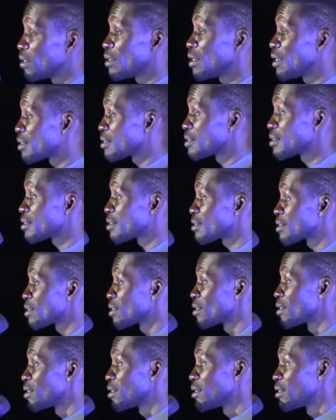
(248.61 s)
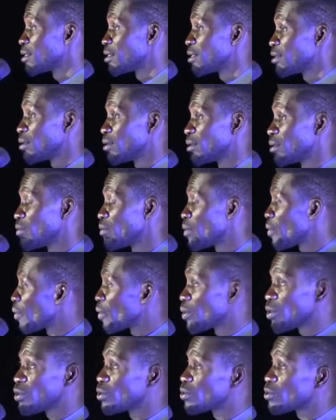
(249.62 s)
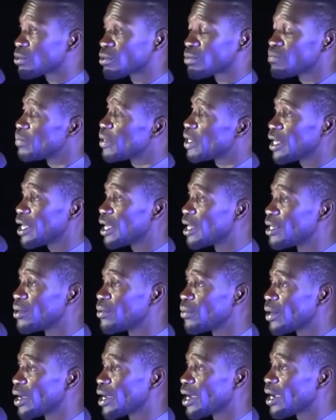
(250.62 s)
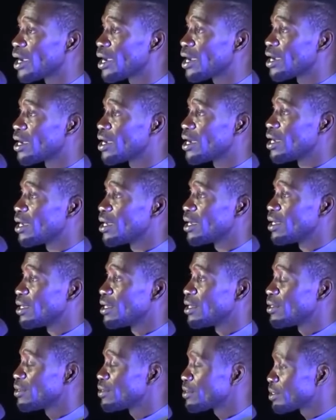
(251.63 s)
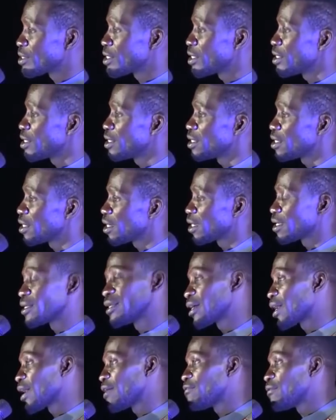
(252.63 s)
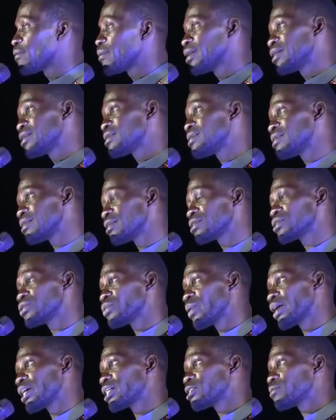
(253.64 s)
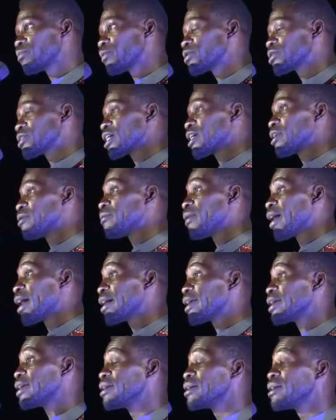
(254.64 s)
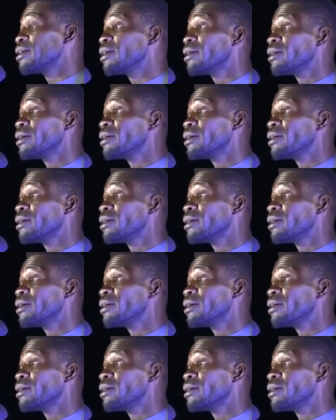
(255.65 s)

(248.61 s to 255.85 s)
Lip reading: Yes, we wouldn't be anywhere. You see, the government thinks we are sponsored by